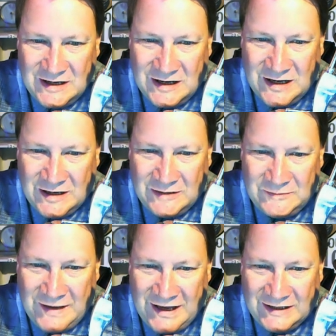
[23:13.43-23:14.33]

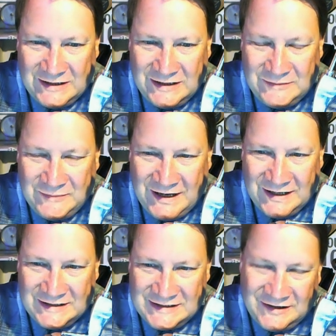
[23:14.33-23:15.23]
Back in
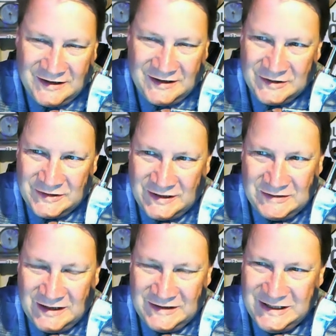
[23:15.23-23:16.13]
his era, that
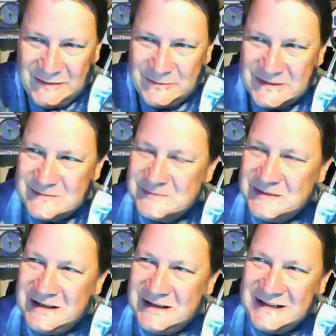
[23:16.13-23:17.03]
I think
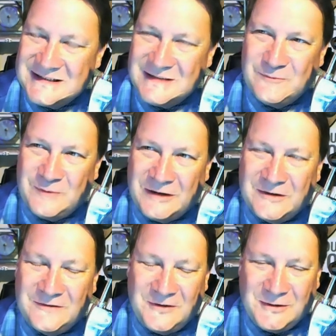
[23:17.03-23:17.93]
he has some
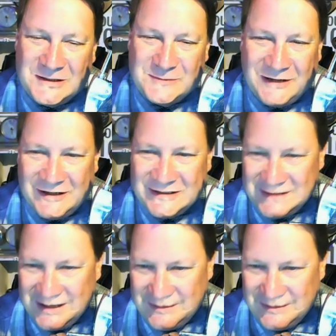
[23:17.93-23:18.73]
record for U.S. players.